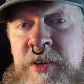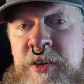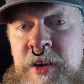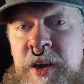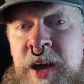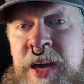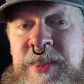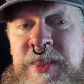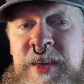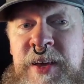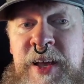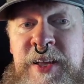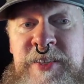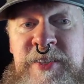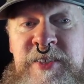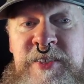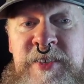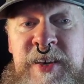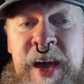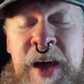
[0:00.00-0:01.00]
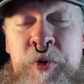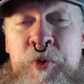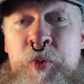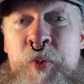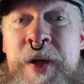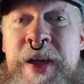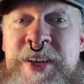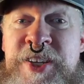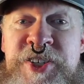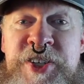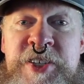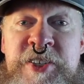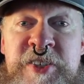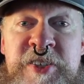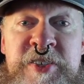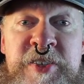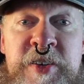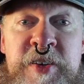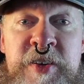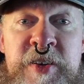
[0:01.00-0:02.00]
I think it's
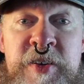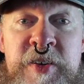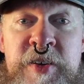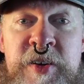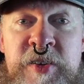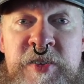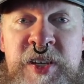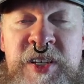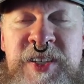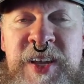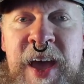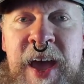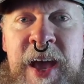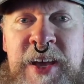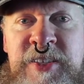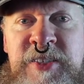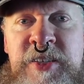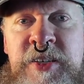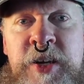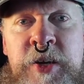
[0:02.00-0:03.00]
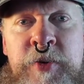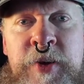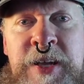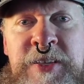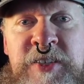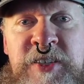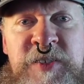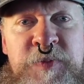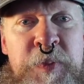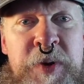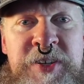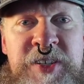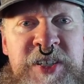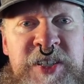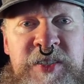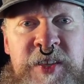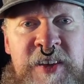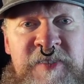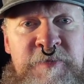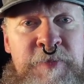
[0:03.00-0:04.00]
outrageous to tax cigarettes as much
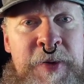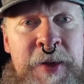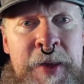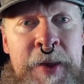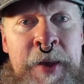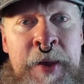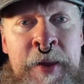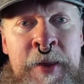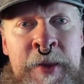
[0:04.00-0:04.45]
as they've been.